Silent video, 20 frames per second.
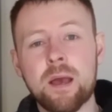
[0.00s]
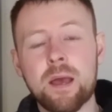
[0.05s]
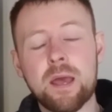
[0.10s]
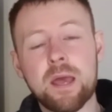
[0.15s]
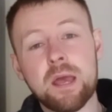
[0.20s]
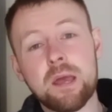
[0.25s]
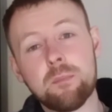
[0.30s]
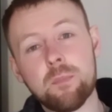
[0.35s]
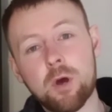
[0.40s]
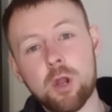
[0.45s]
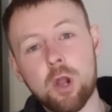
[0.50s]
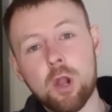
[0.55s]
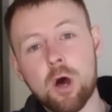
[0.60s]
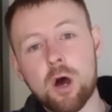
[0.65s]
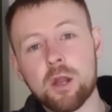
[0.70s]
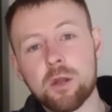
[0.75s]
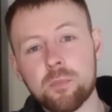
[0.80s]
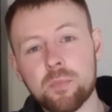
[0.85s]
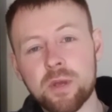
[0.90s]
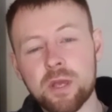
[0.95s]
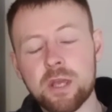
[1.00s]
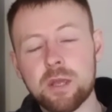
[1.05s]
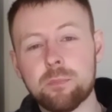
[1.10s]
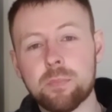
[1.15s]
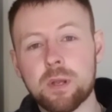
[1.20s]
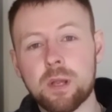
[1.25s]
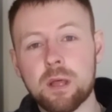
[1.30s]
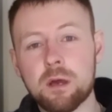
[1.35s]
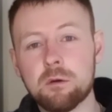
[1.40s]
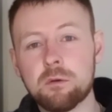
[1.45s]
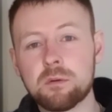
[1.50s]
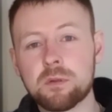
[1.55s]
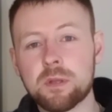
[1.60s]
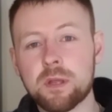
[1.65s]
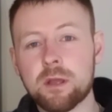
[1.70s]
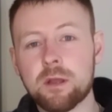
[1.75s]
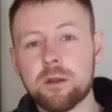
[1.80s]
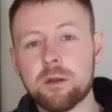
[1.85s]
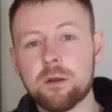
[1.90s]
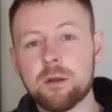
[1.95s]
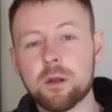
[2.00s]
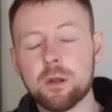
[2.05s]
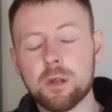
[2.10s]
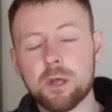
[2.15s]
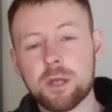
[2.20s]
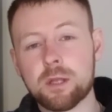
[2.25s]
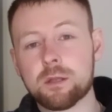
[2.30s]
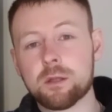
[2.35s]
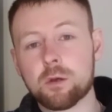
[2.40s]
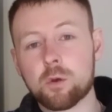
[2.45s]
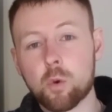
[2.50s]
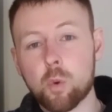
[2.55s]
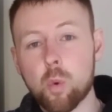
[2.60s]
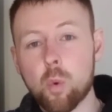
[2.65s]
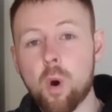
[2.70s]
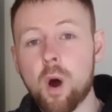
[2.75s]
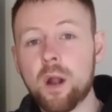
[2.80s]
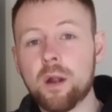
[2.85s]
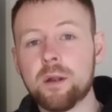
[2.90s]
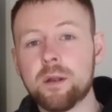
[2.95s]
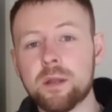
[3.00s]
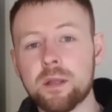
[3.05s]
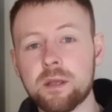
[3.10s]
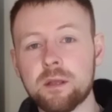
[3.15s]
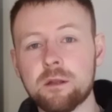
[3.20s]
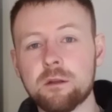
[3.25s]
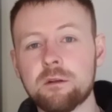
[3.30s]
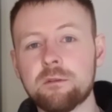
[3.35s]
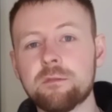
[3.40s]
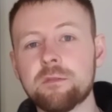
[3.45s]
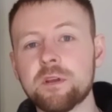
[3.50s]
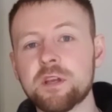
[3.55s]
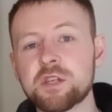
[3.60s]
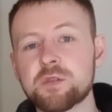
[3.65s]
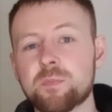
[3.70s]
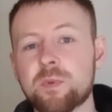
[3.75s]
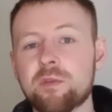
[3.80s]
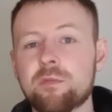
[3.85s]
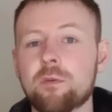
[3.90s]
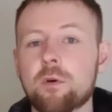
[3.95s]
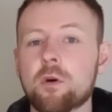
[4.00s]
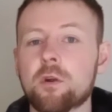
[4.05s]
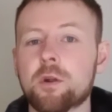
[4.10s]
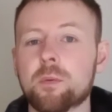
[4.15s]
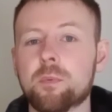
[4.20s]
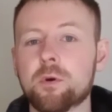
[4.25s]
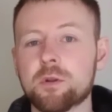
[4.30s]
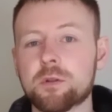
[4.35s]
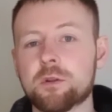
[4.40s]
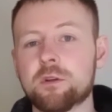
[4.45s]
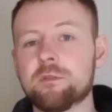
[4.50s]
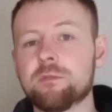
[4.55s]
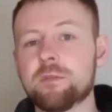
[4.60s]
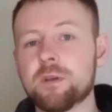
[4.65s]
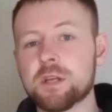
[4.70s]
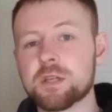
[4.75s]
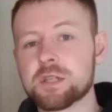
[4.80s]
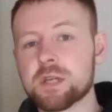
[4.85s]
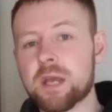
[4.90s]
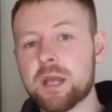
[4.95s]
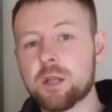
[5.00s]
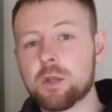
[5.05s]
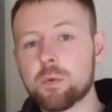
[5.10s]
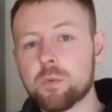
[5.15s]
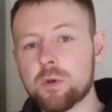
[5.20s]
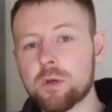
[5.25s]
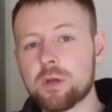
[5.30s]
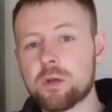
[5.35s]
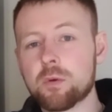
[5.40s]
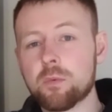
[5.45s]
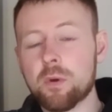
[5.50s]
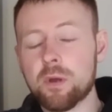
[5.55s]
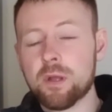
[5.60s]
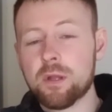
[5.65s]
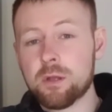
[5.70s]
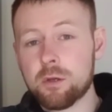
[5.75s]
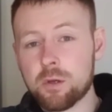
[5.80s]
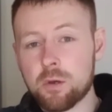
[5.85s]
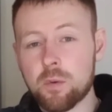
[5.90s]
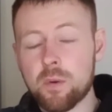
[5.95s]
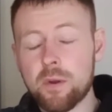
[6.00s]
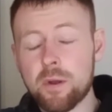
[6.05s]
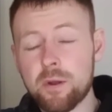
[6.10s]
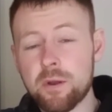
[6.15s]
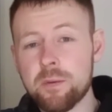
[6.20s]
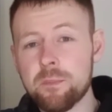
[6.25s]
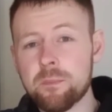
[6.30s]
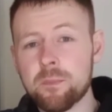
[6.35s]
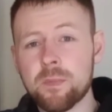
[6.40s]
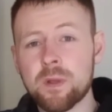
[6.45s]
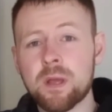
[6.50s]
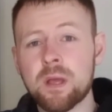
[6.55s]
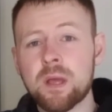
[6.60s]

Um, a lot of people out there like to quarantine their fish before they put their fish into a, an aquarium.